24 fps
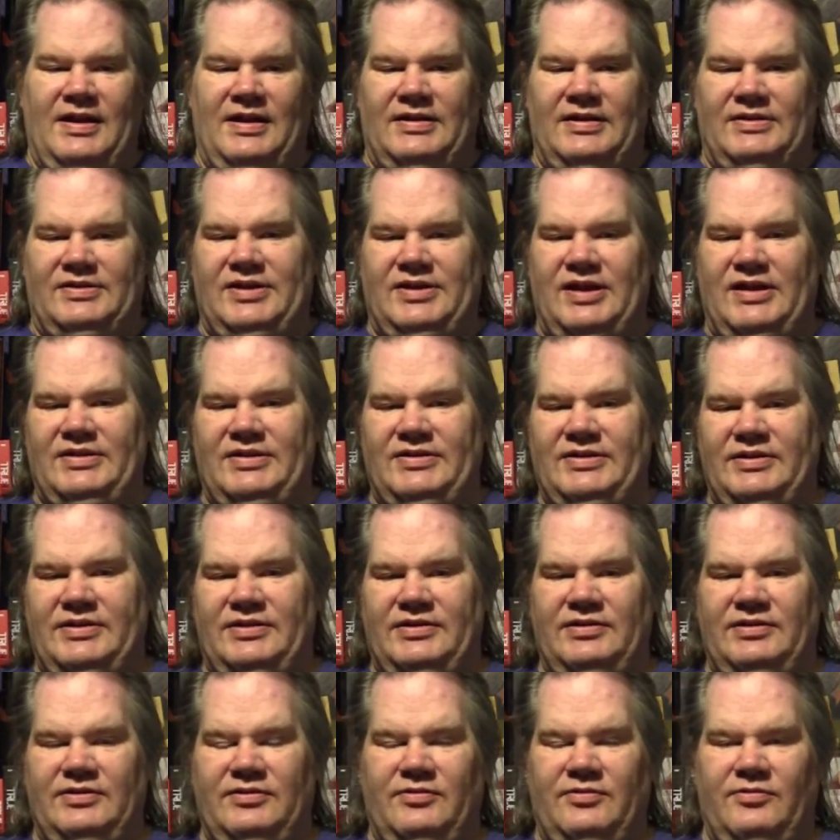
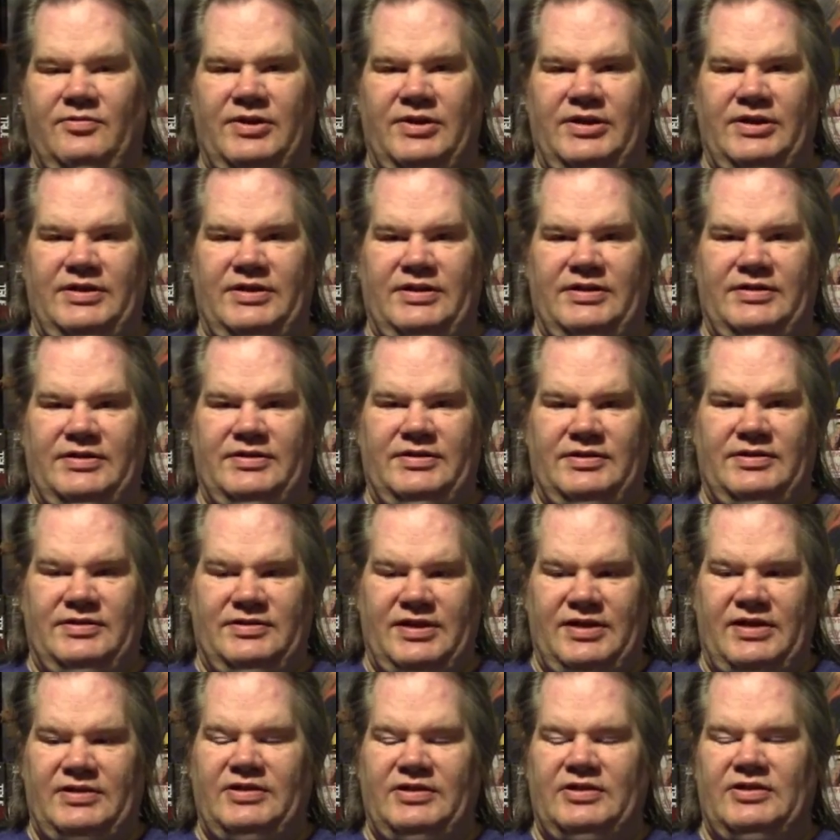Jason's
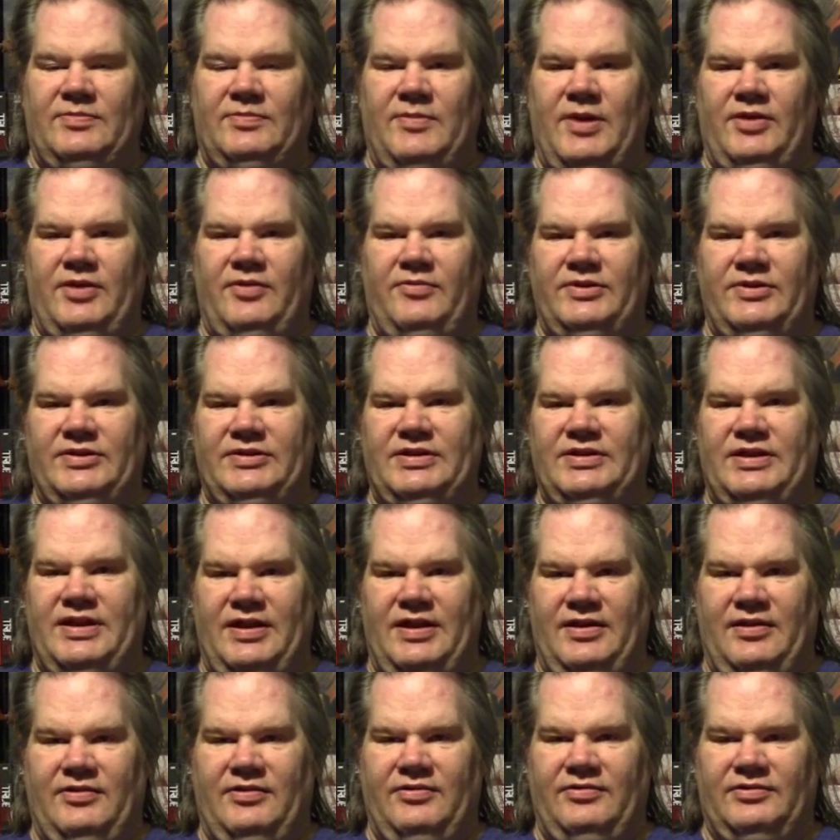mother was
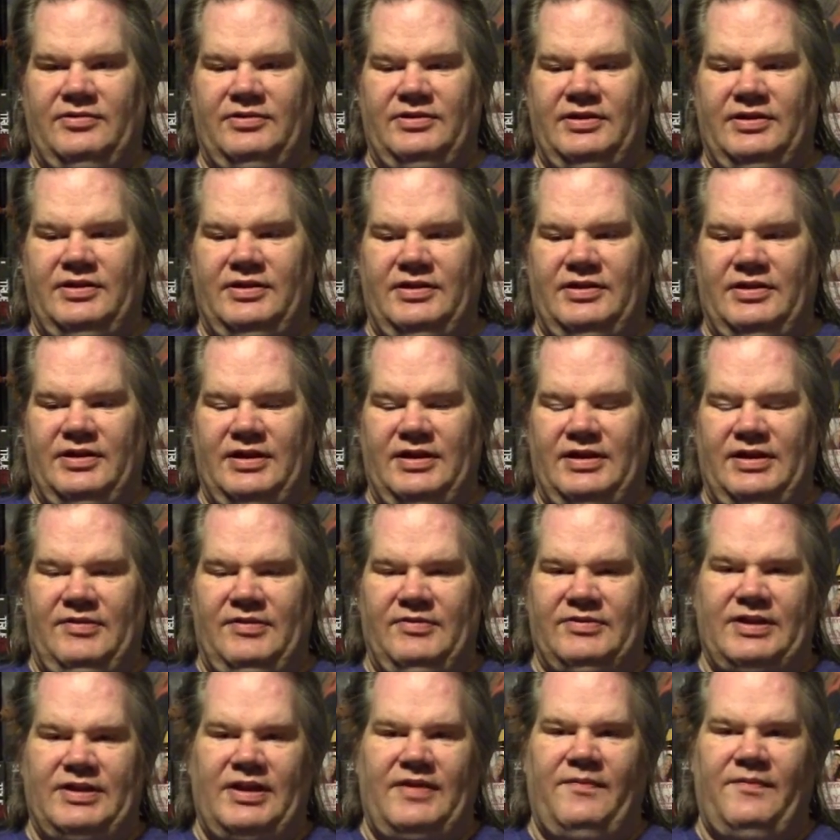killed and he
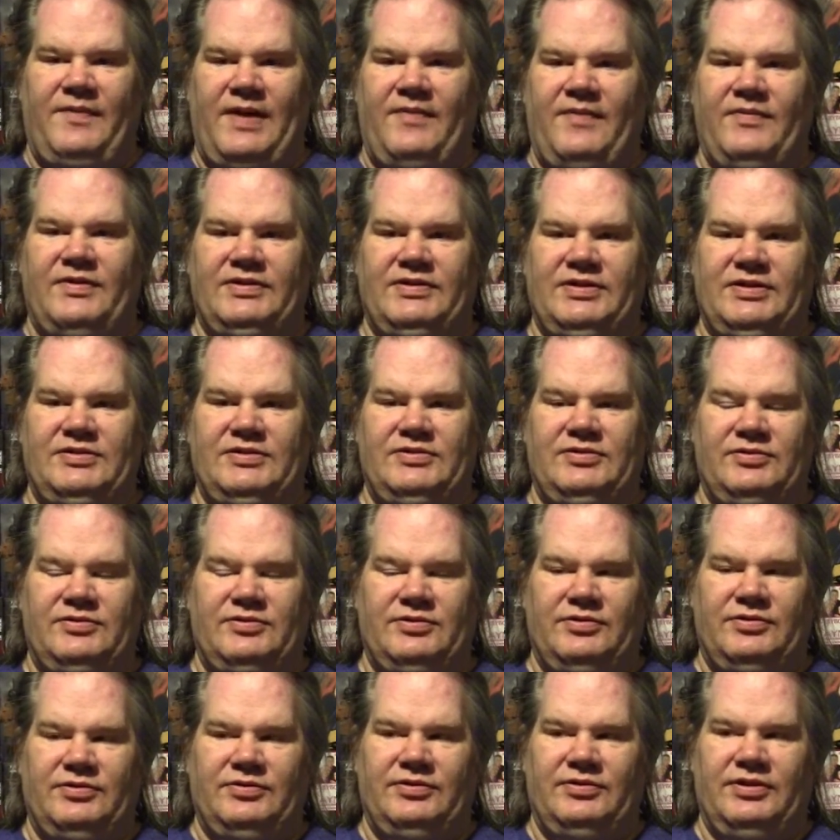was like 5 or 6 years
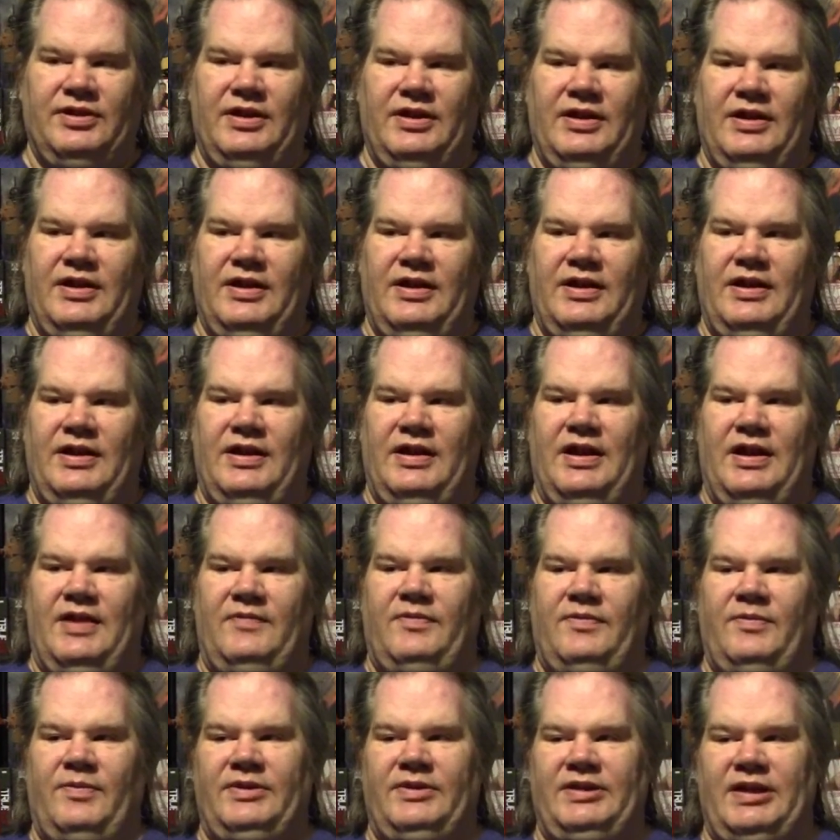old. And
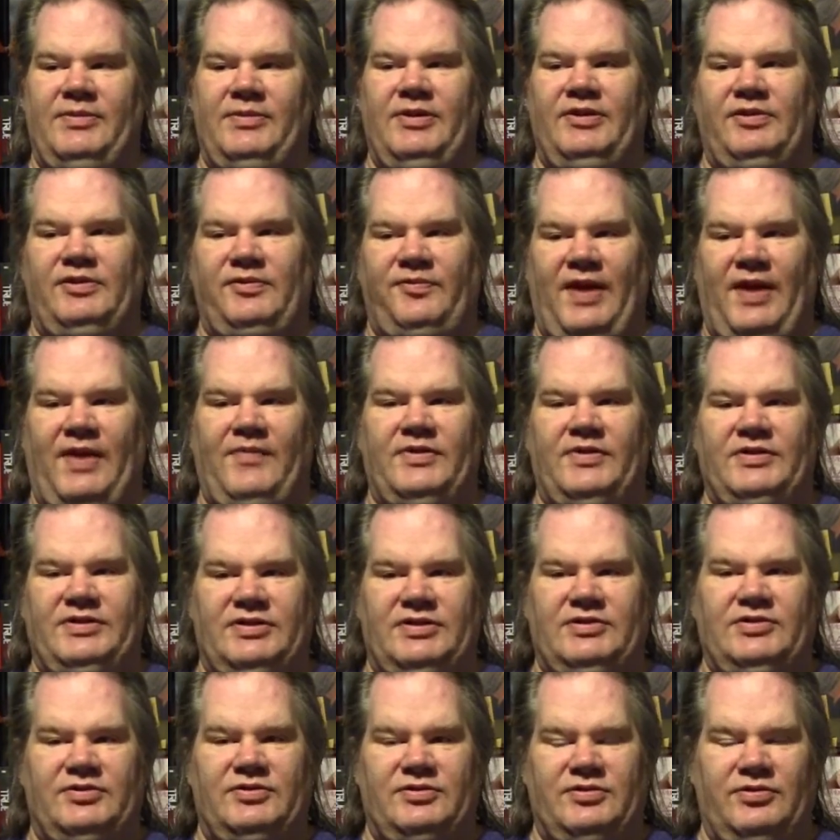from the time he was 5 or
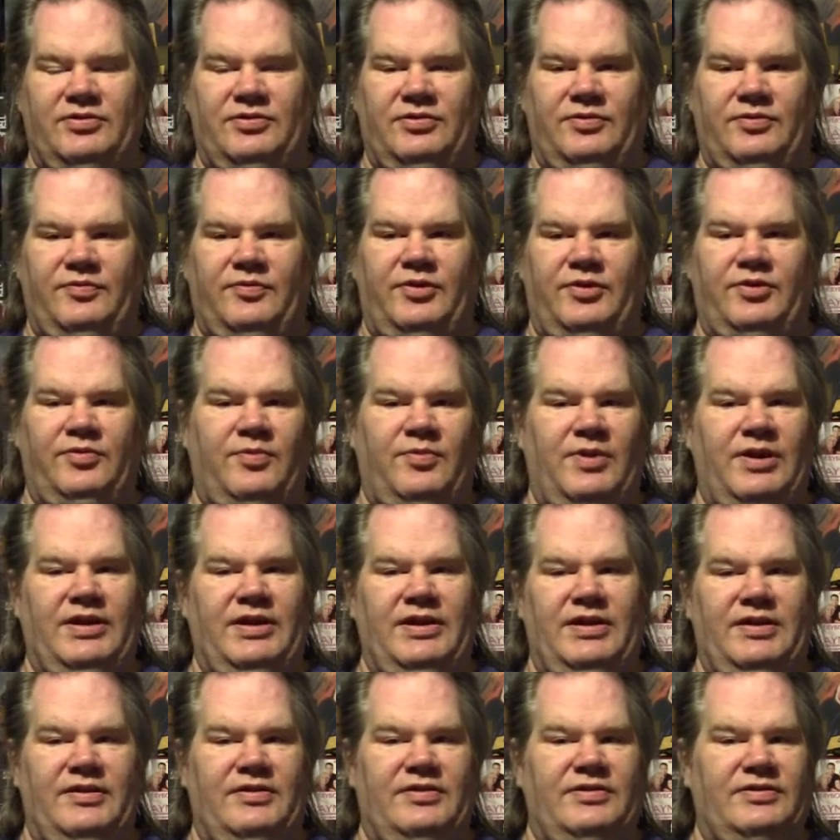6 years old, for 20
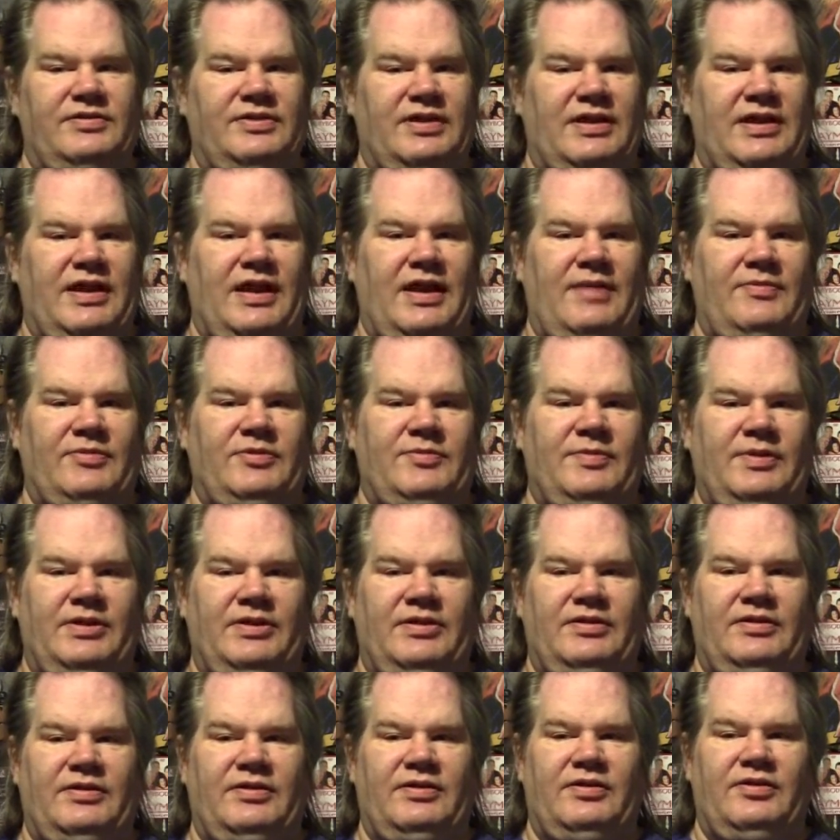years the camp's
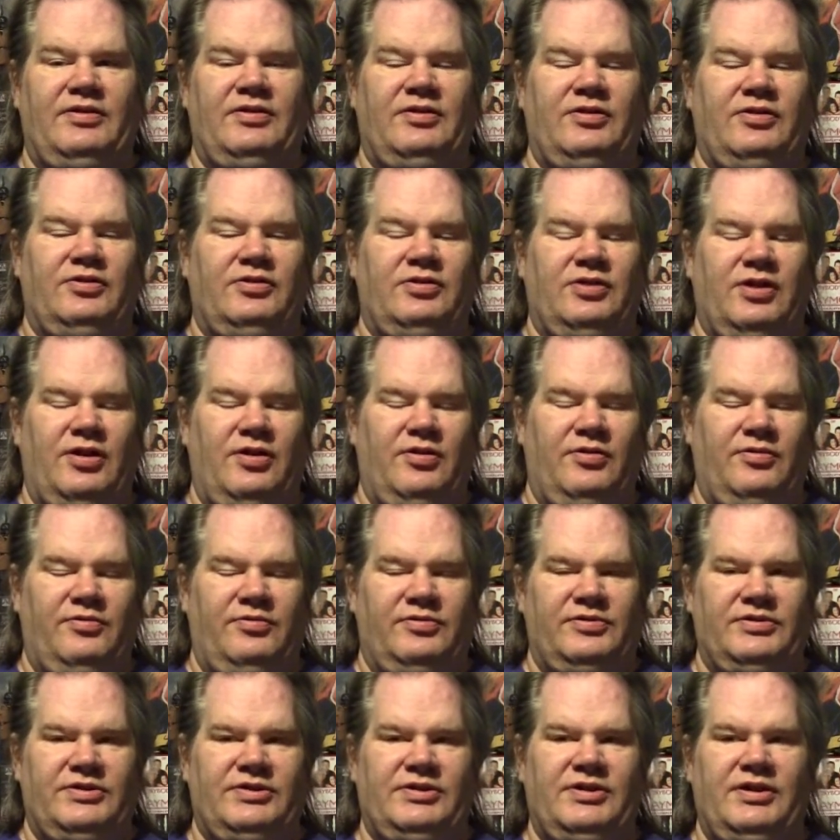been
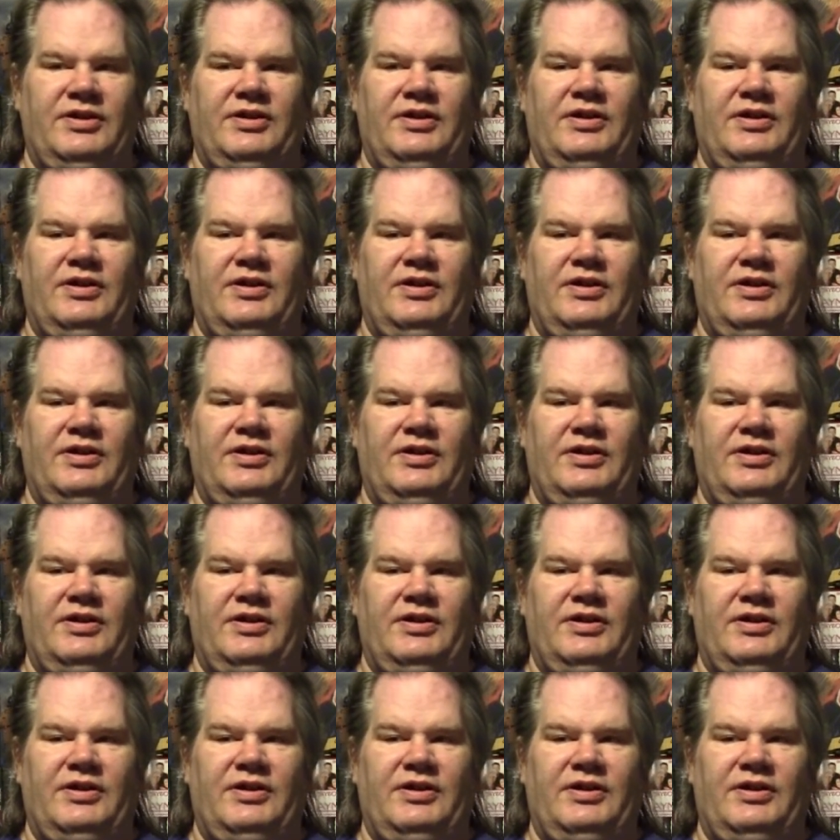closed,